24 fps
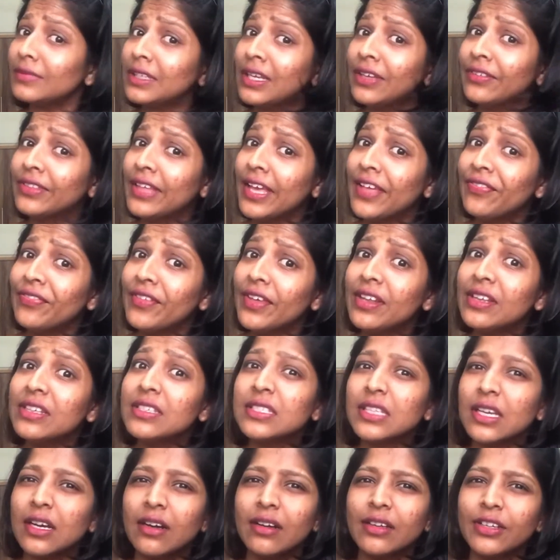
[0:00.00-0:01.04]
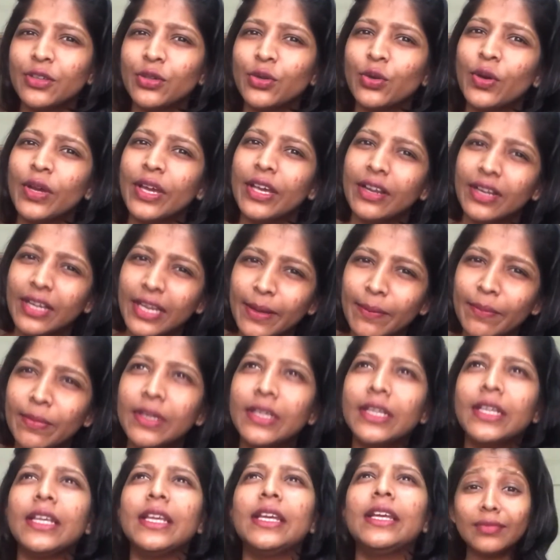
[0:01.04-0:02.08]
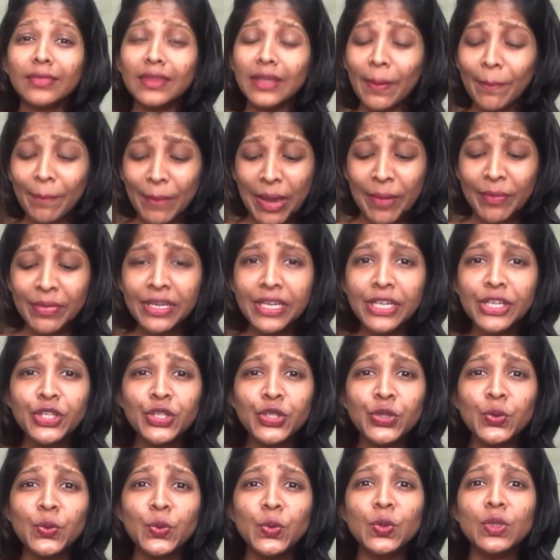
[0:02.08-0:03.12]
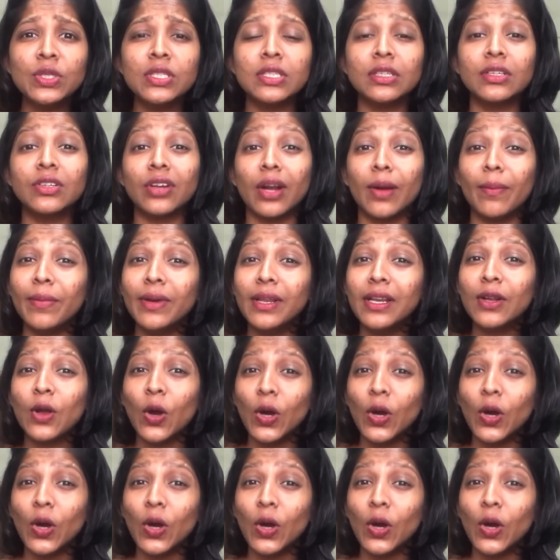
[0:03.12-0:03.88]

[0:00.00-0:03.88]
And then there is irritability, memory issues, trouble